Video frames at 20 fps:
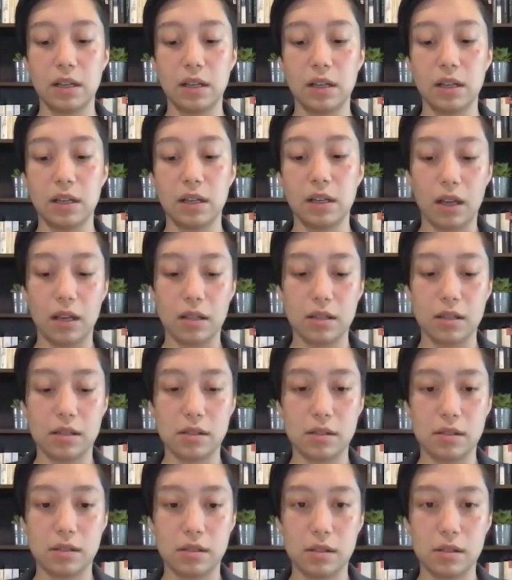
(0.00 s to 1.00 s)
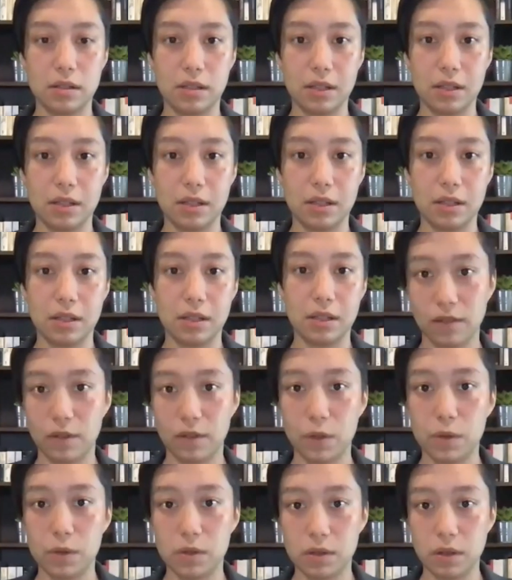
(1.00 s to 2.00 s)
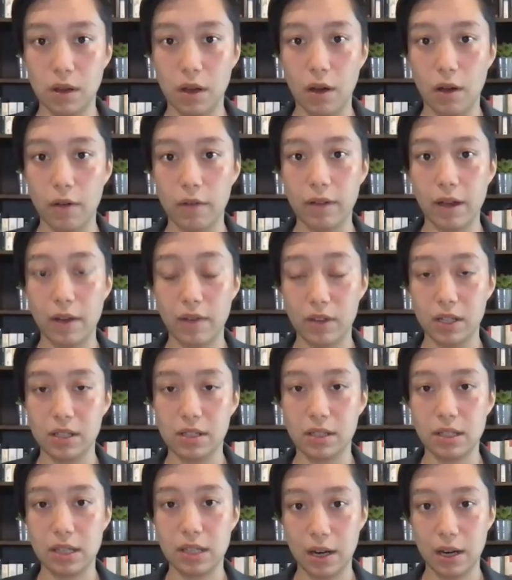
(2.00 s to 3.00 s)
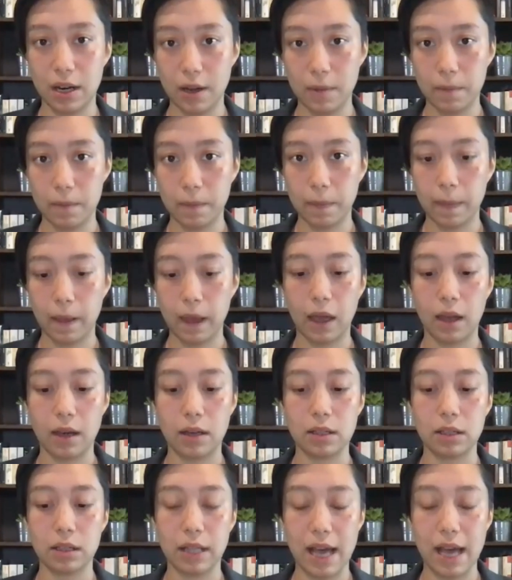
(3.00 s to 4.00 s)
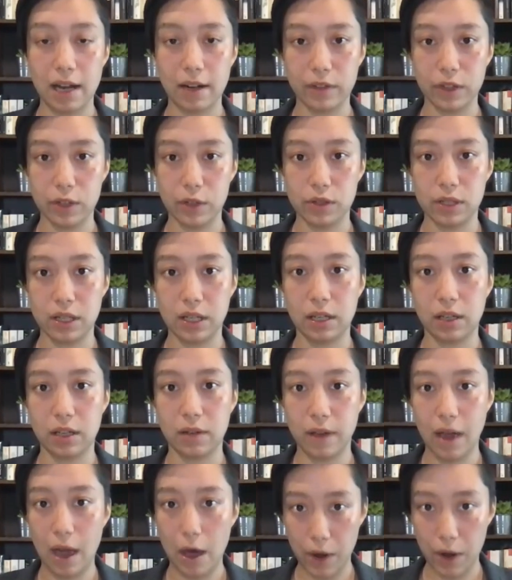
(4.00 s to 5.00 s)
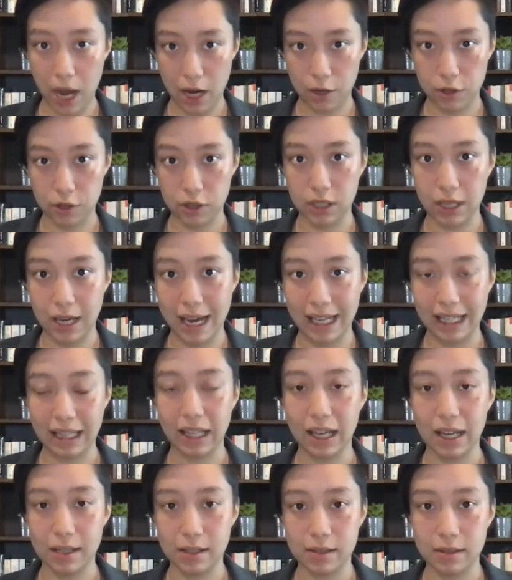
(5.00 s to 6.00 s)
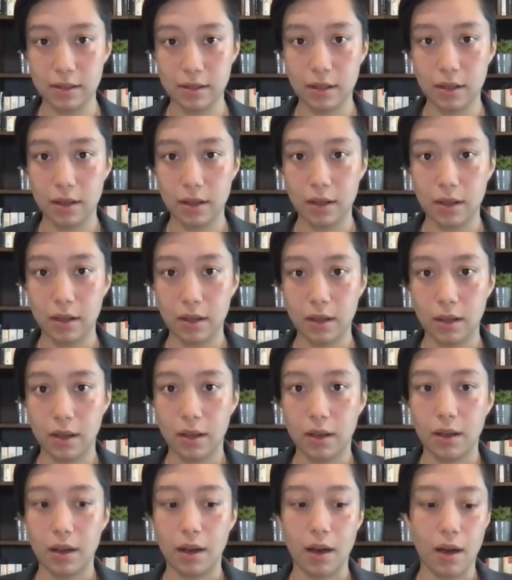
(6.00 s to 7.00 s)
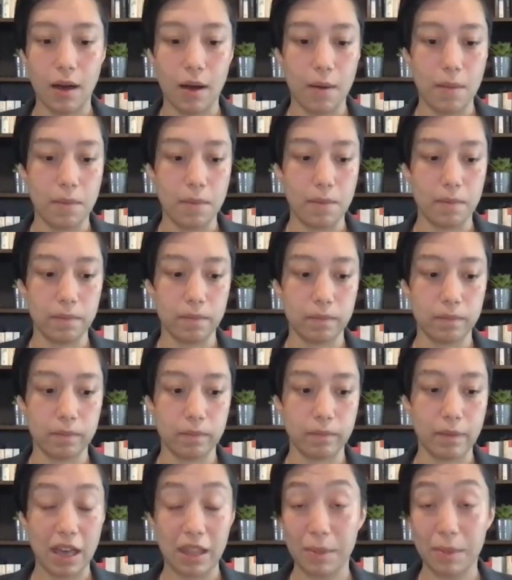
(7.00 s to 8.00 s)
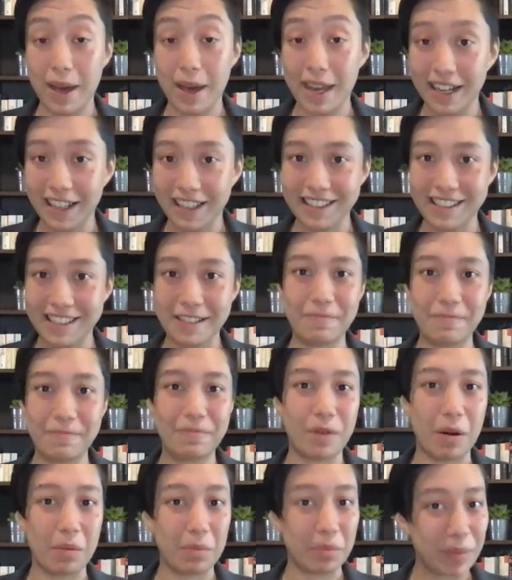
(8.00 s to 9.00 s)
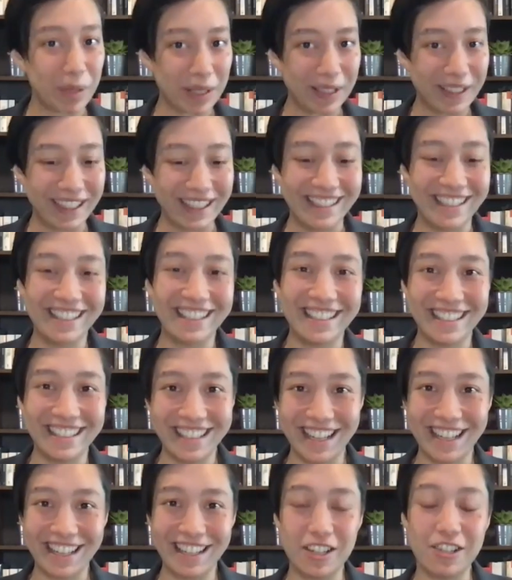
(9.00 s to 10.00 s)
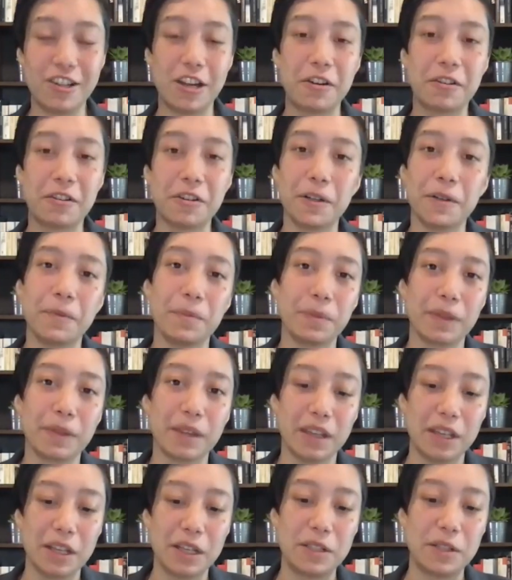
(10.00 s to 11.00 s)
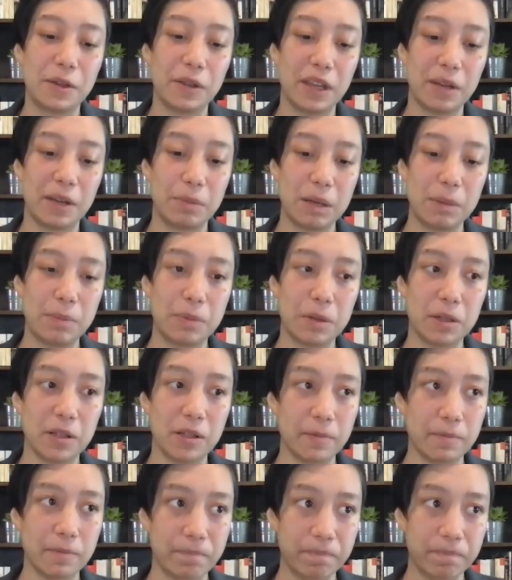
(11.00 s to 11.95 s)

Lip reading: is the selective use of evidence and data, and a lack of understanding of how to actually analyze mathematics, probabilities, and data in general, so that people